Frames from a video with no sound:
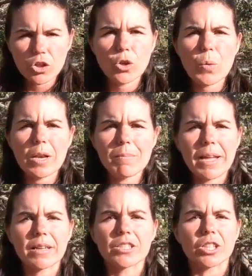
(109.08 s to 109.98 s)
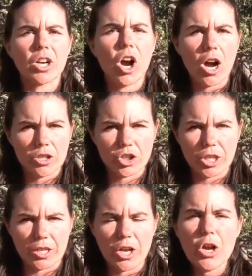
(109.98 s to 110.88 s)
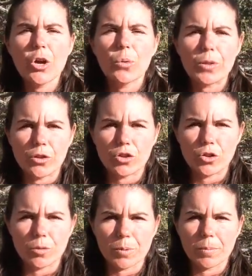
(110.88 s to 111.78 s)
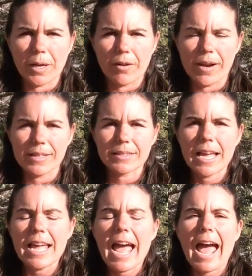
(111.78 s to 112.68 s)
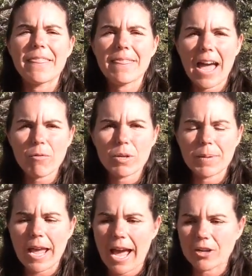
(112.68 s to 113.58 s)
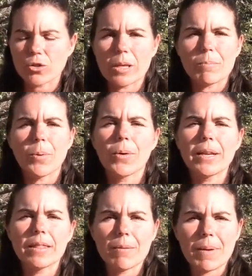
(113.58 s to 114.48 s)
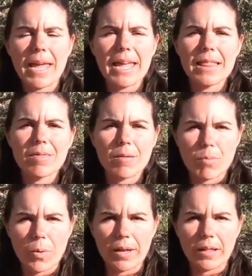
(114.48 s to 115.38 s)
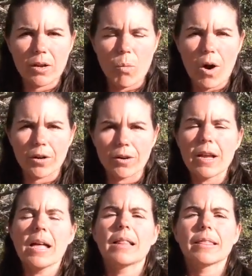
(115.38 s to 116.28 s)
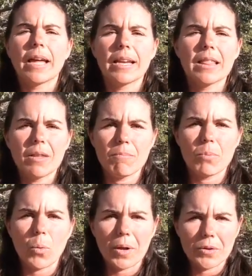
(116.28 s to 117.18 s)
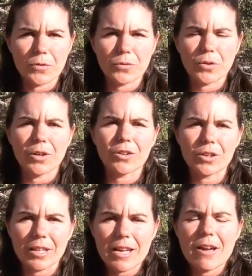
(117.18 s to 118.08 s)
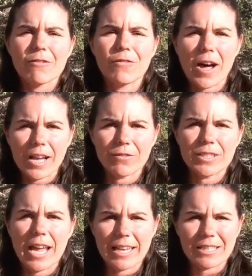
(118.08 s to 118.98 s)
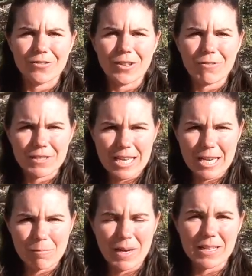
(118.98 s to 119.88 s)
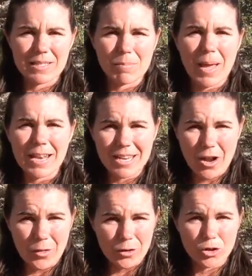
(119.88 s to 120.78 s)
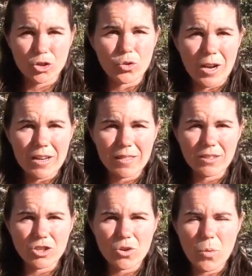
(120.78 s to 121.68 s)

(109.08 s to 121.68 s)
you want to make a decoction with the juniper berries. And that would be actually putting them in the boiling water, letting them boil for a good 5, 10 to 15 minutes depending on the strength that